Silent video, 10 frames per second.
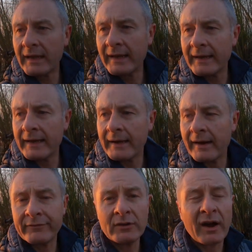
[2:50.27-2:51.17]

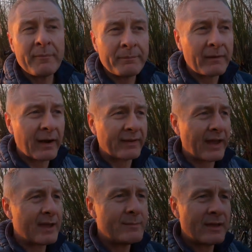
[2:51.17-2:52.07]
I
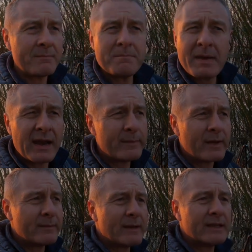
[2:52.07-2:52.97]
came here
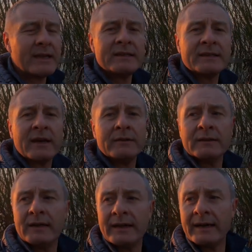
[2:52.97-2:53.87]
many years
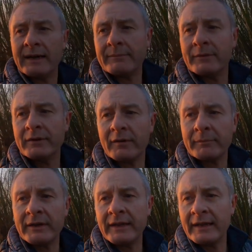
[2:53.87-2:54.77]
ago, but
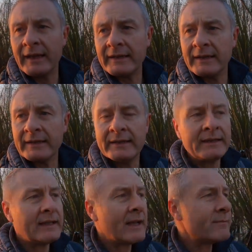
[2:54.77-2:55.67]
not been here lately.
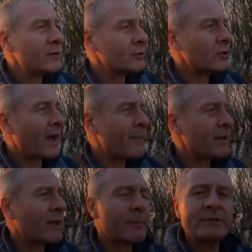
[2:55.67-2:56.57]
Not sure how
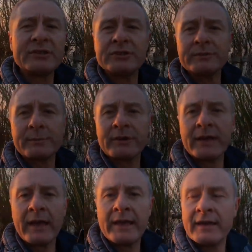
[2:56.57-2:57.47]
many compositions I'm going
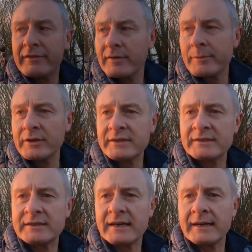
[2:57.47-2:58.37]
to get here, if I'm
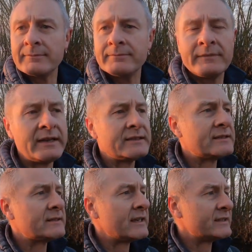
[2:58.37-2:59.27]
honest.
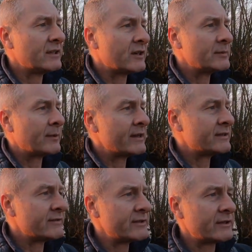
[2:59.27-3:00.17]
It's a nice
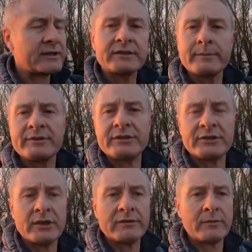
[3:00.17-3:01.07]
place. There is a nice
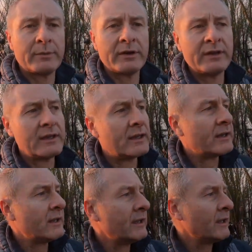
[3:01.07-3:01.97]
composition over by the